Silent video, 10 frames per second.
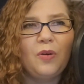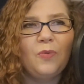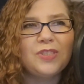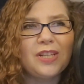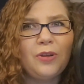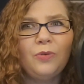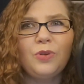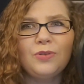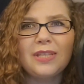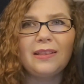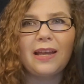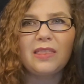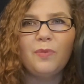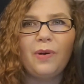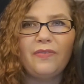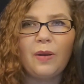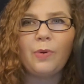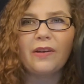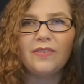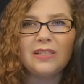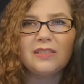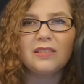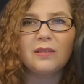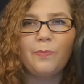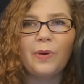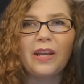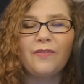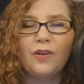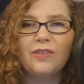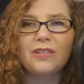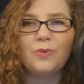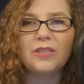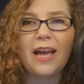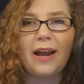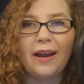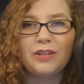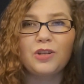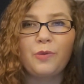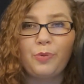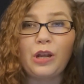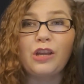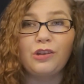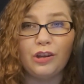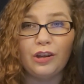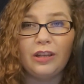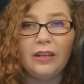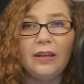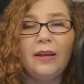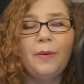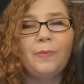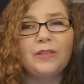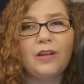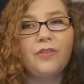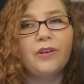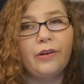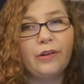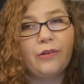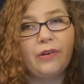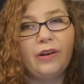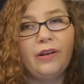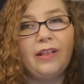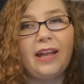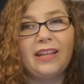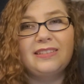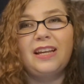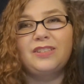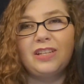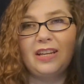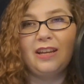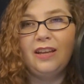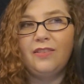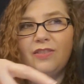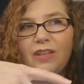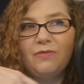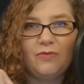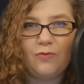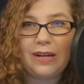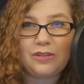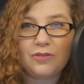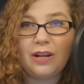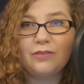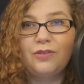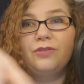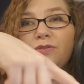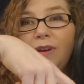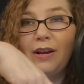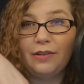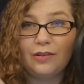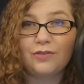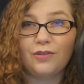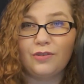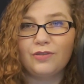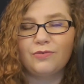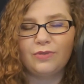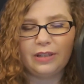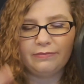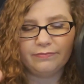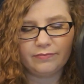which I don't usually like the buffet breakfasts, but I've heard this one's actually pretty good. But it's called the Garden Grill, and it's actually... the restaurant turns around in a circle. It's really